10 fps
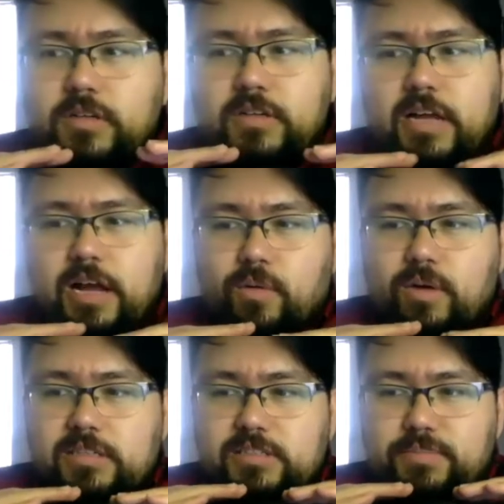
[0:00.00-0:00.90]
I
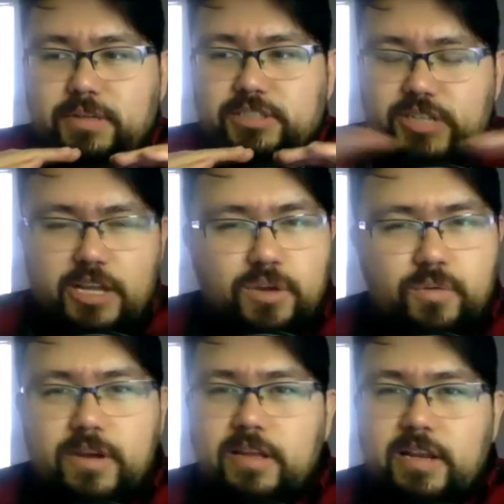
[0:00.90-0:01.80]
wanted to be
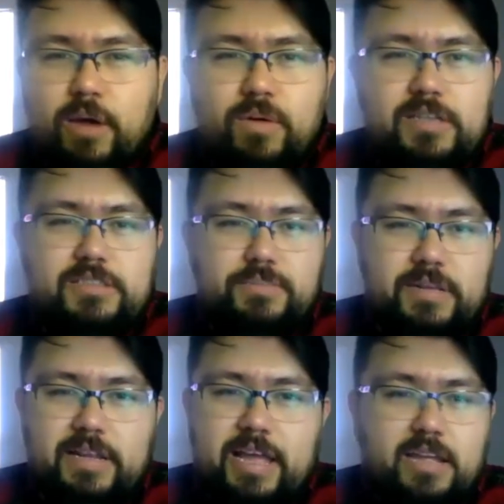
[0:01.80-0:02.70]
genuine. I wanted to be
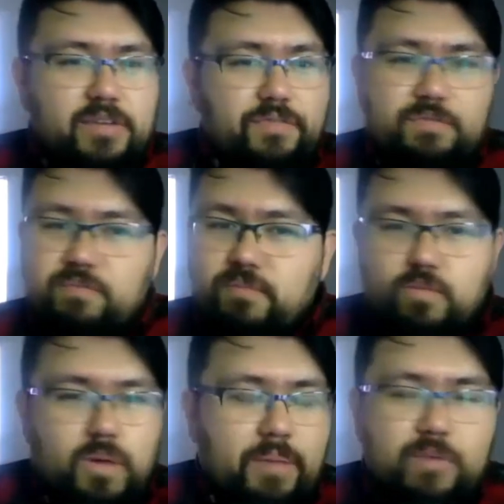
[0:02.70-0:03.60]
like if
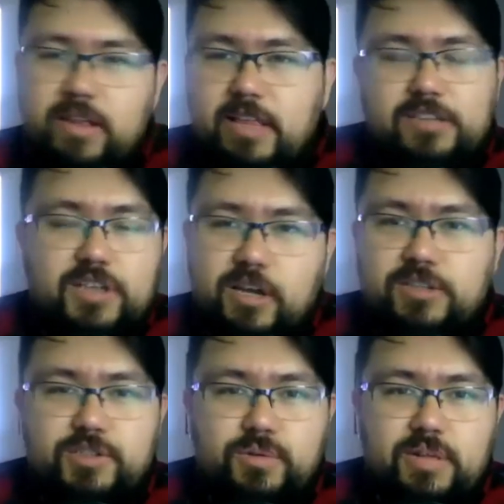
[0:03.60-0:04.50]
I'm right there talking
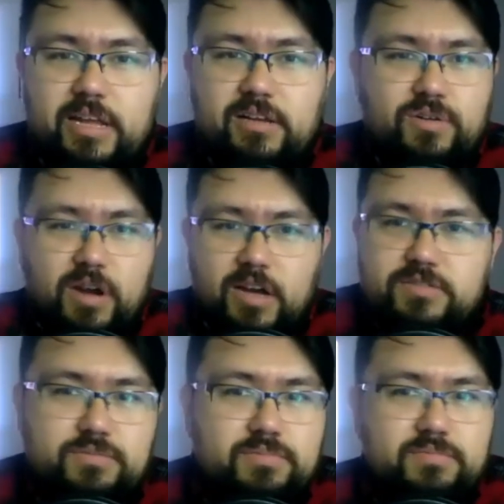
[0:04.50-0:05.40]
to you like
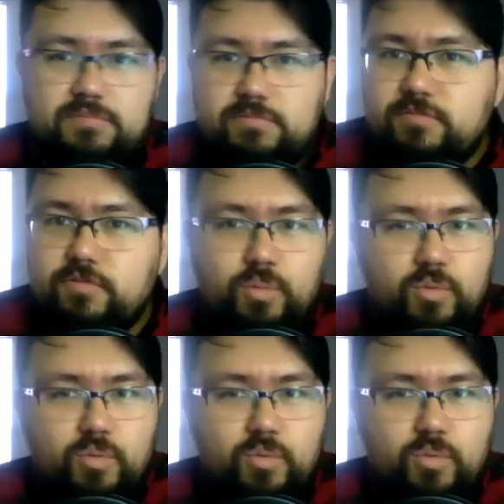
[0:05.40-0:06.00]
across from one